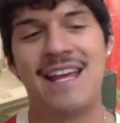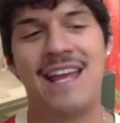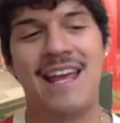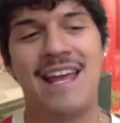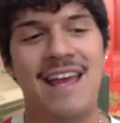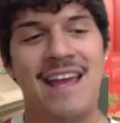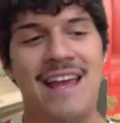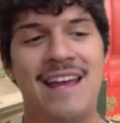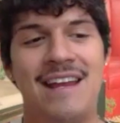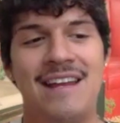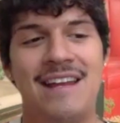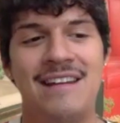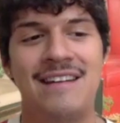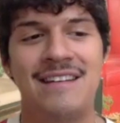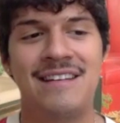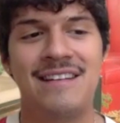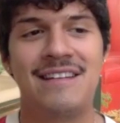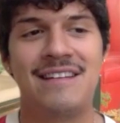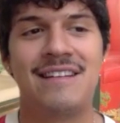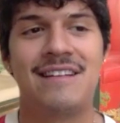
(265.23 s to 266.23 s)

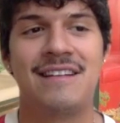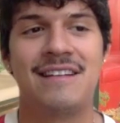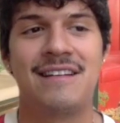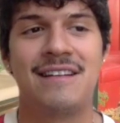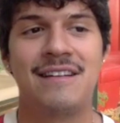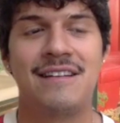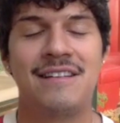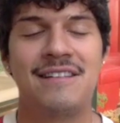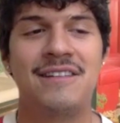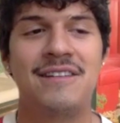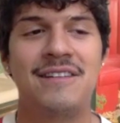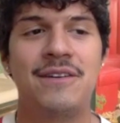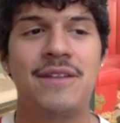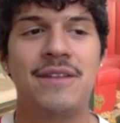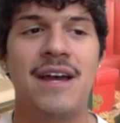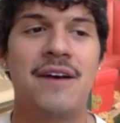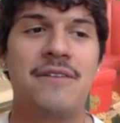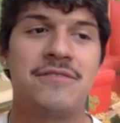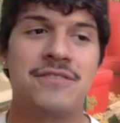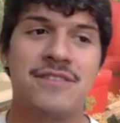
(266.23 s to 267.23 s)
And
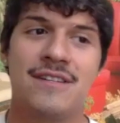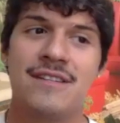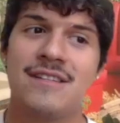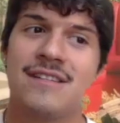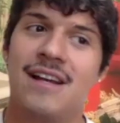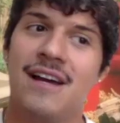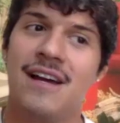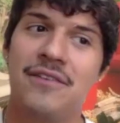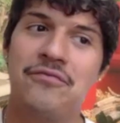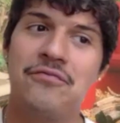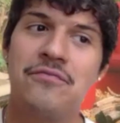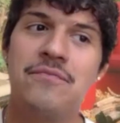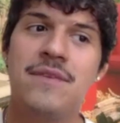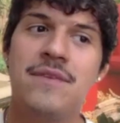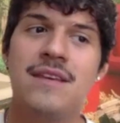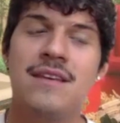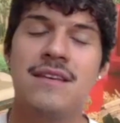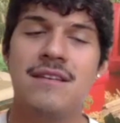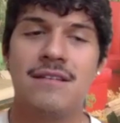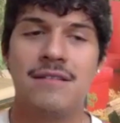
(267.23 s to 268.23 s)
that was just kind of
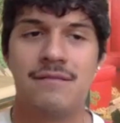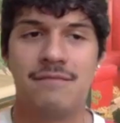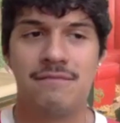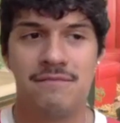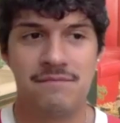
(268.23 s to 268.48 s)
me